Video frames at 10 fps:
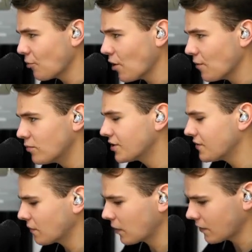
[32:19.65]
and well, it
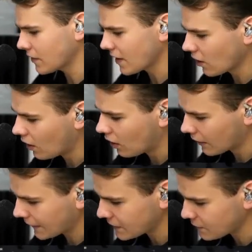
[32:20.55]
wasn't worth it at
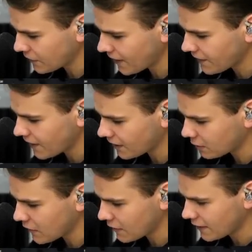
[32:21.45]
all, because it was not
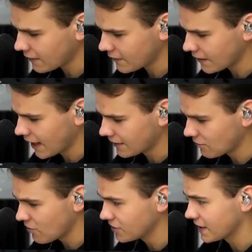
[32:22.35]
that smooth of a
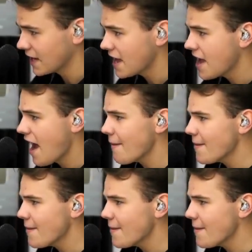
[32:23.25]
landing, was it?